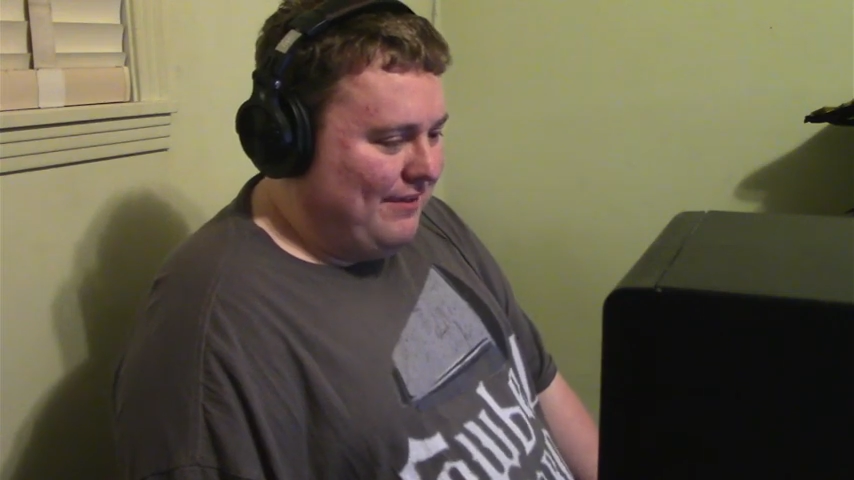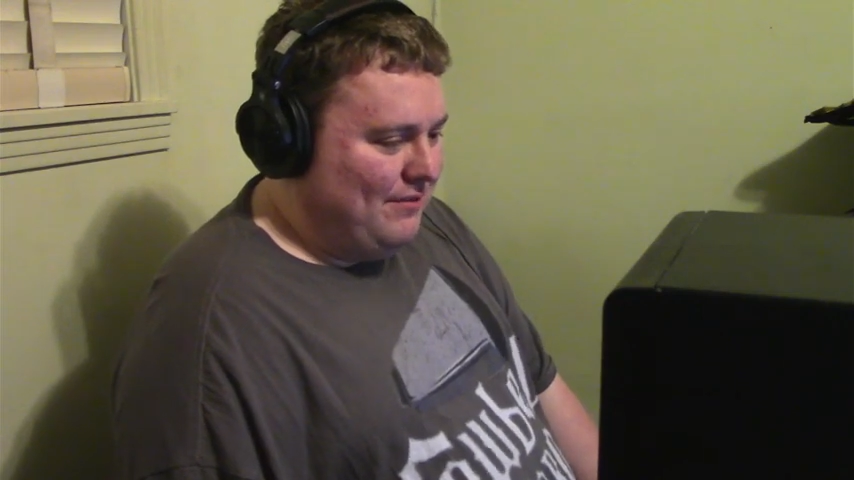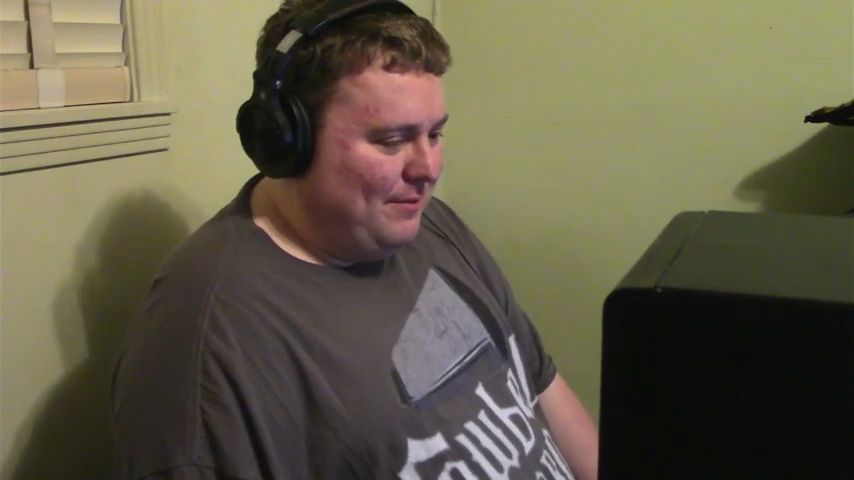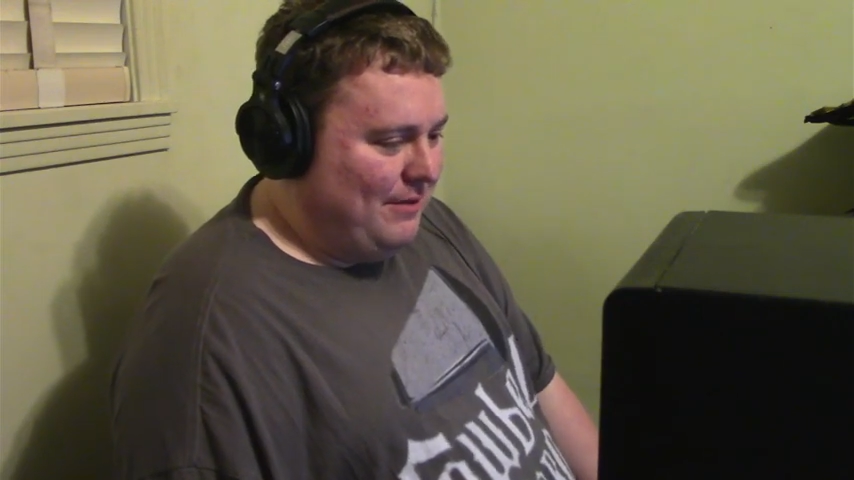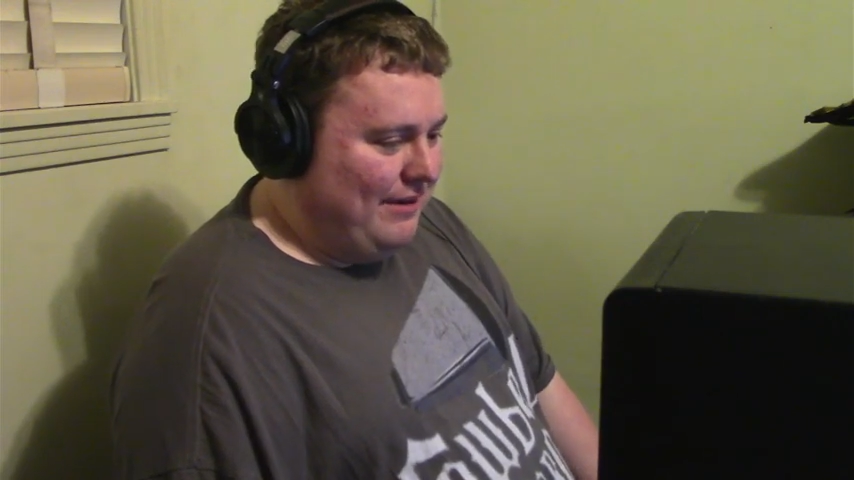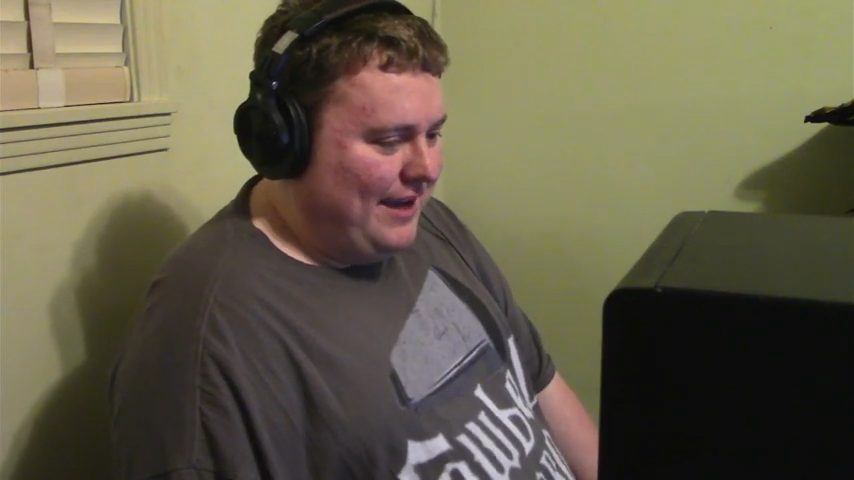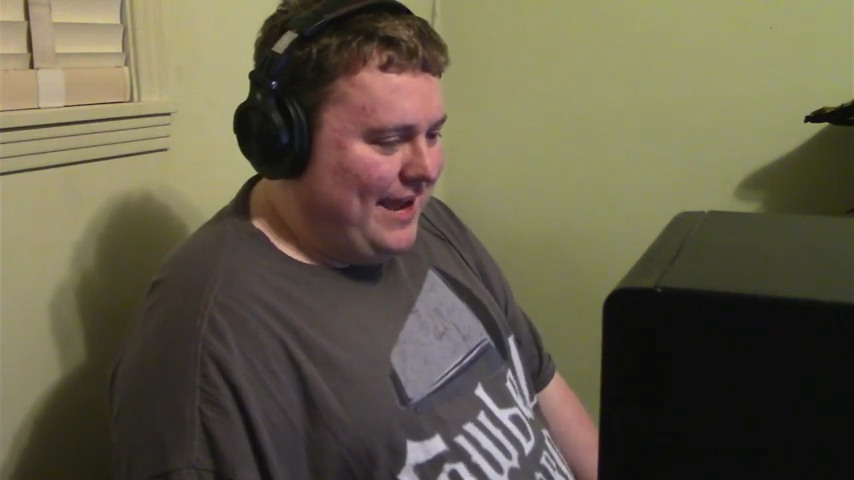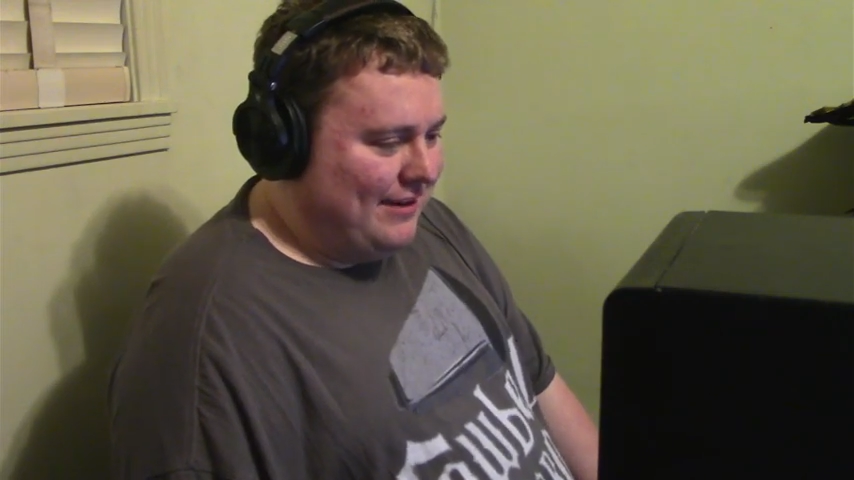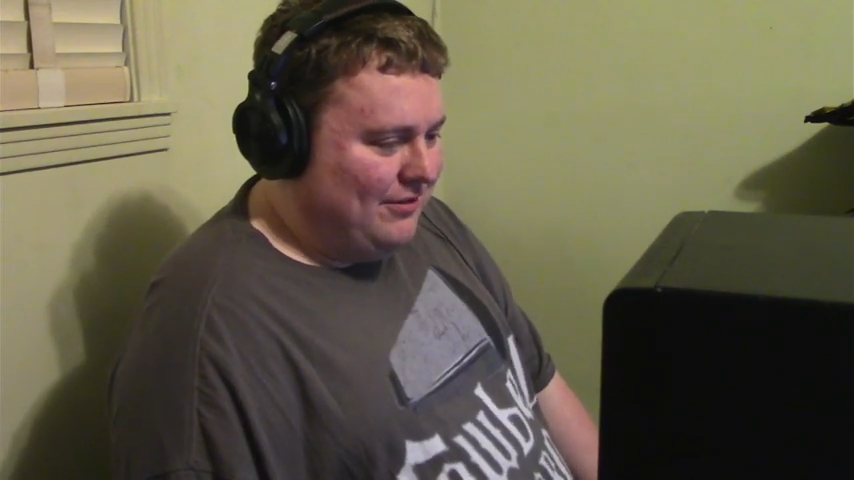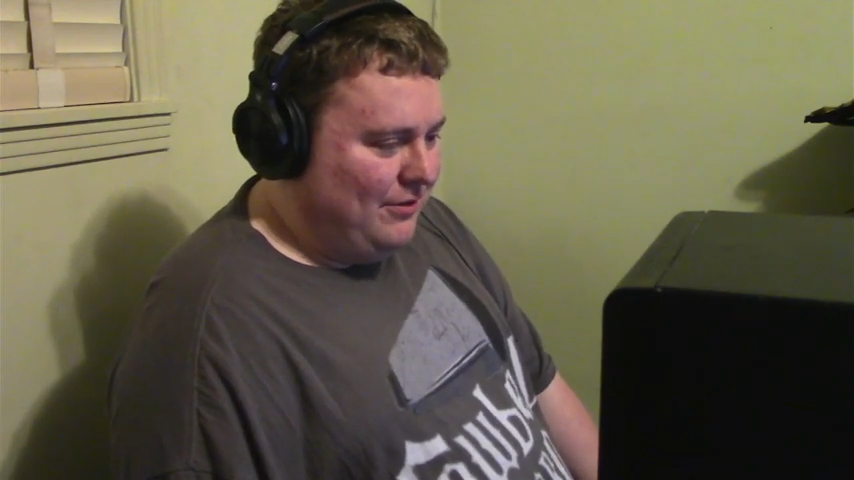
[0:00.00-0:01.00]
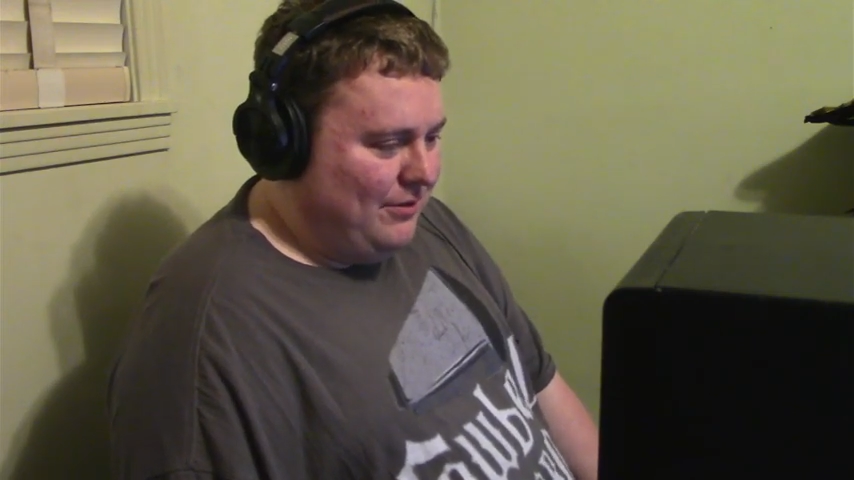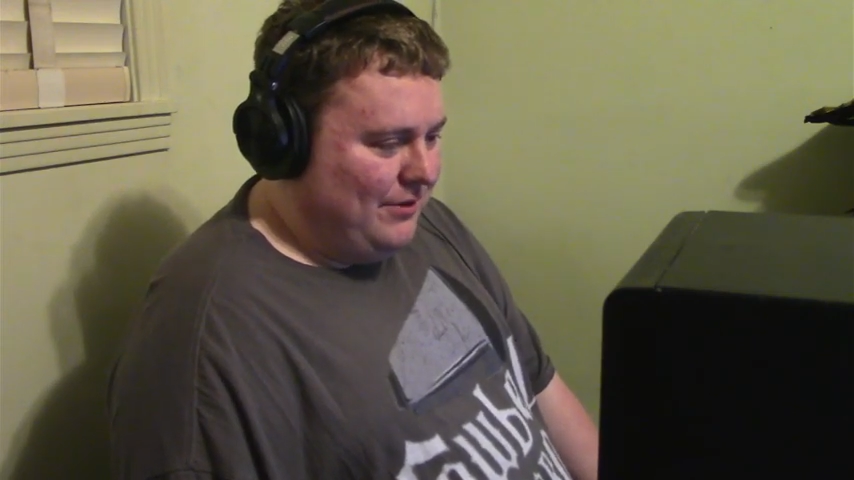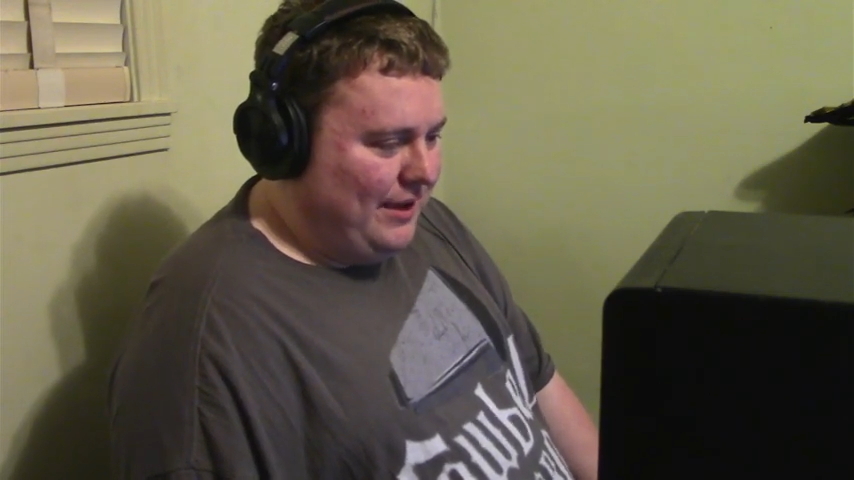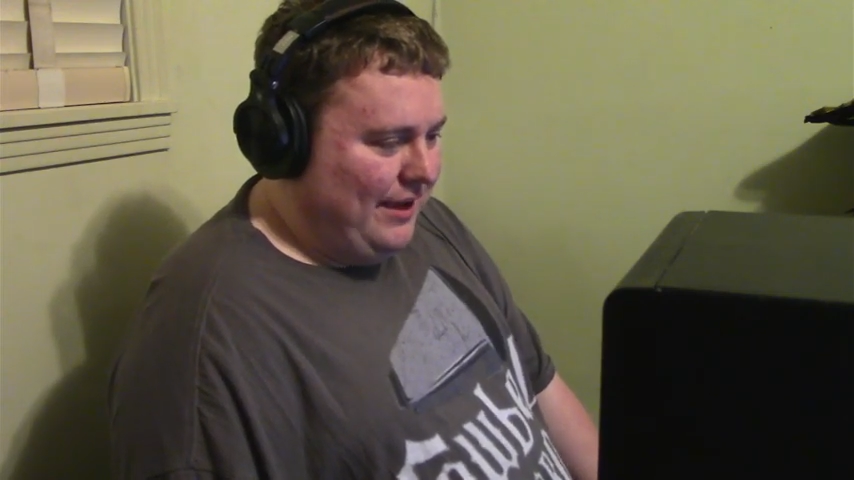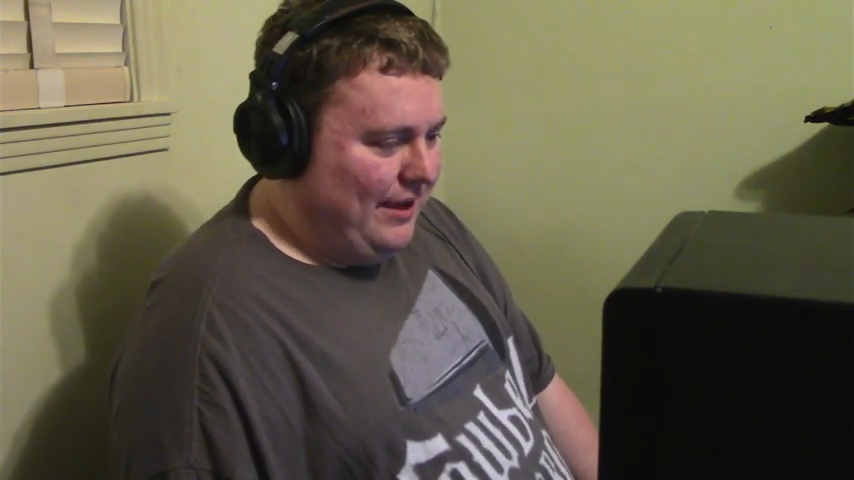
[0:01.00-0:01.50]
for me to react to,
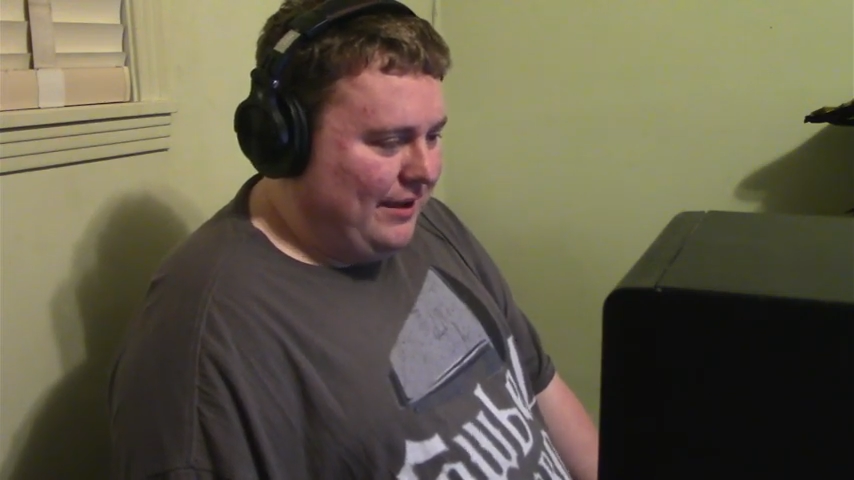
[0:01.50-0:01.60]
uh,